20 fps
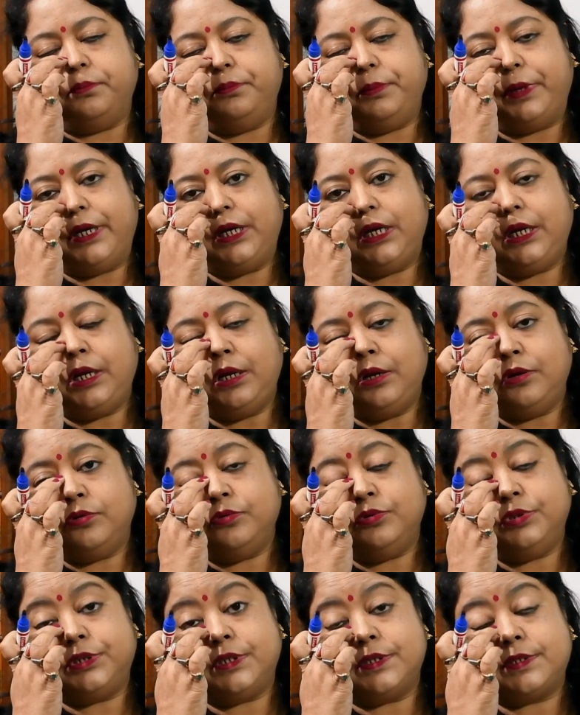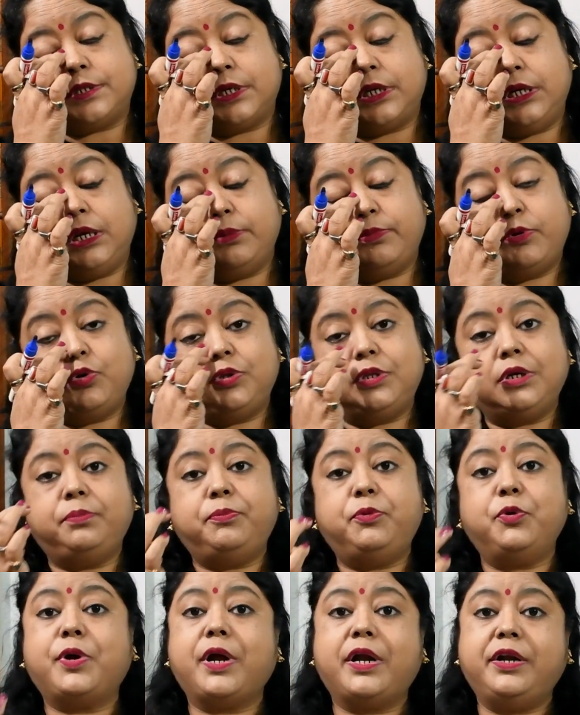mainly we shall study about the
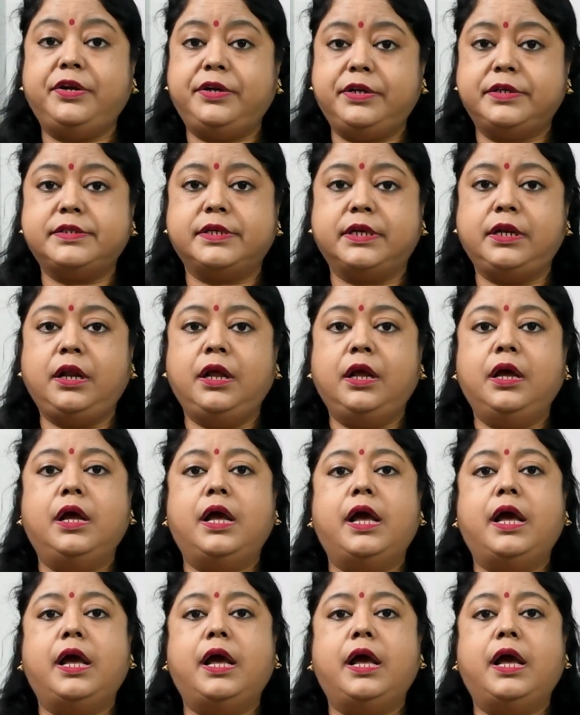prokaryotic cell,